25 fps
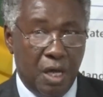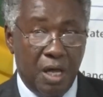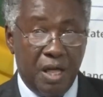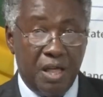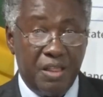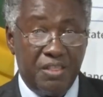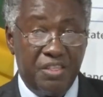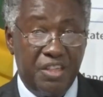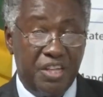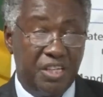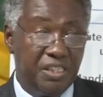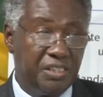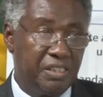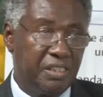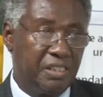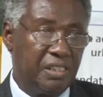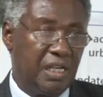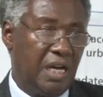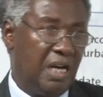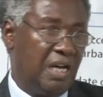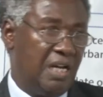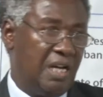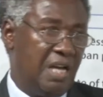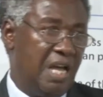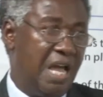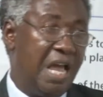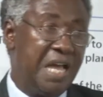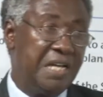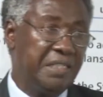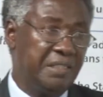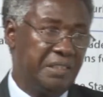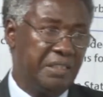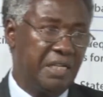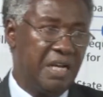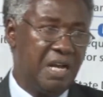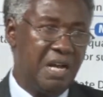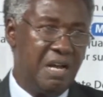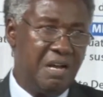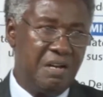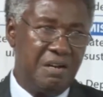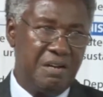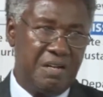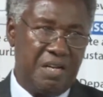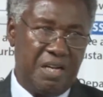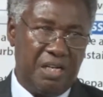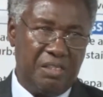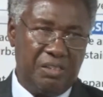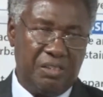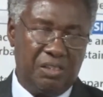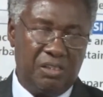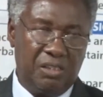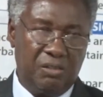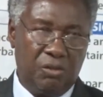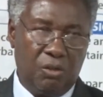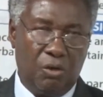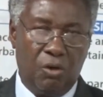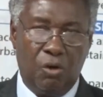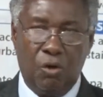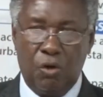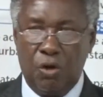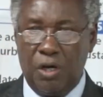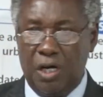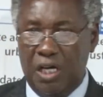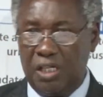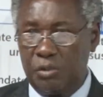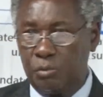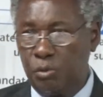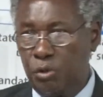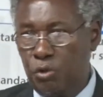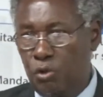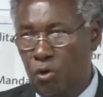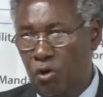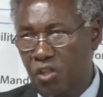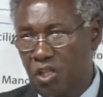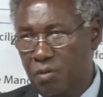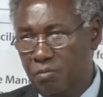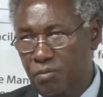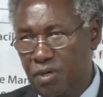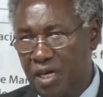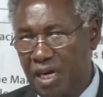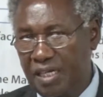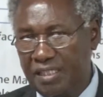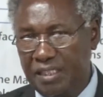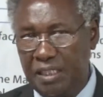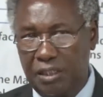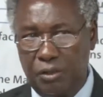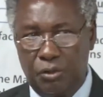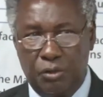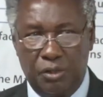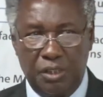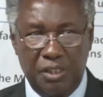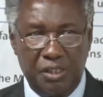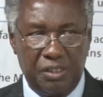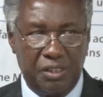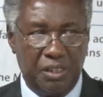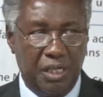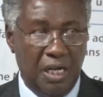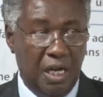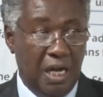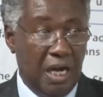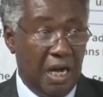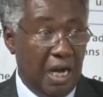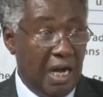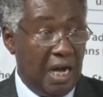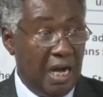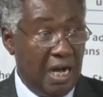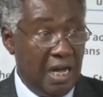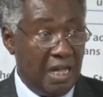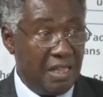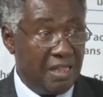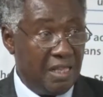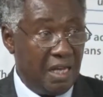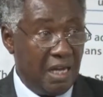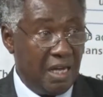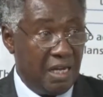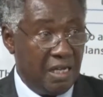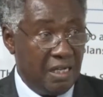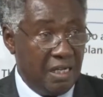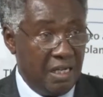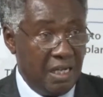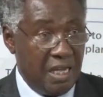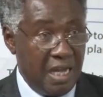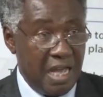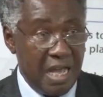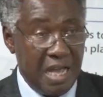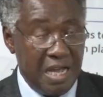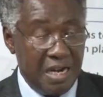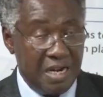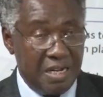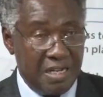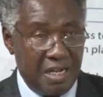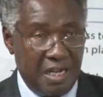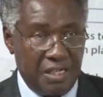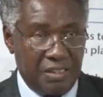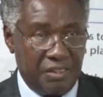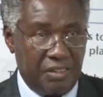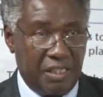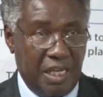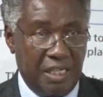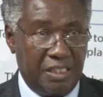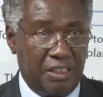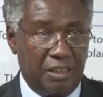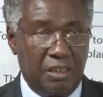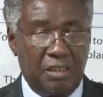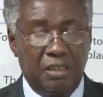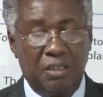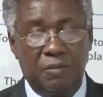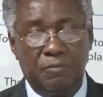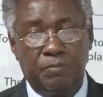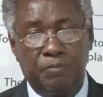These 8 areas, or as we call them categories, are the areas that